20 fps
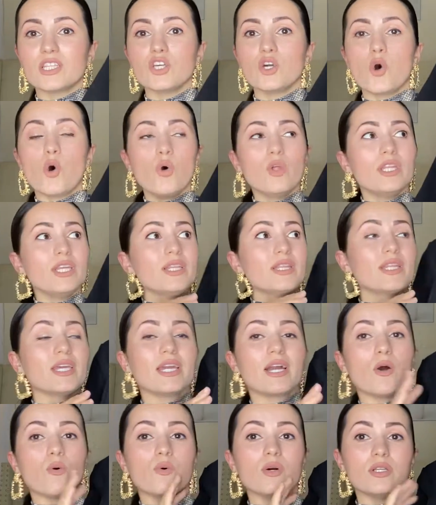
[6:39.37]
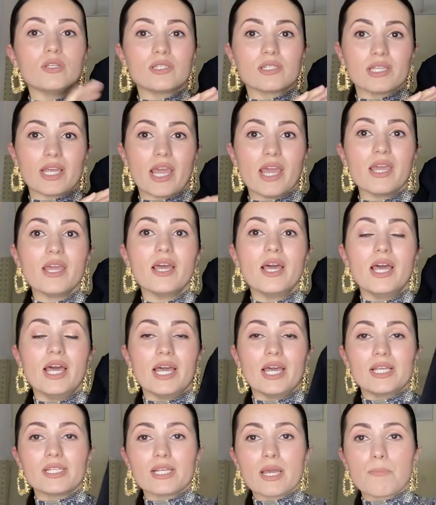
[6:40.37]
The only thing I will say
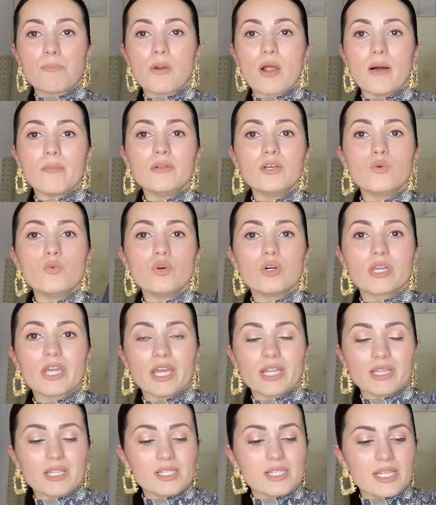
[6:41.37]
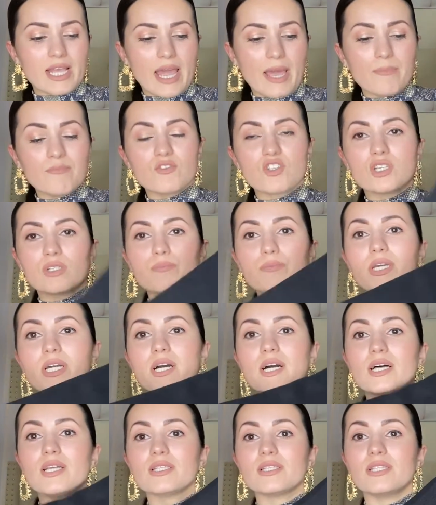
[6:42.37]
is I probably will get this hem just
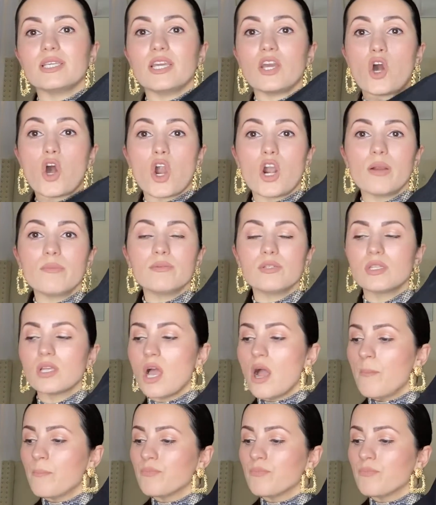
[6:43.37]
because the arms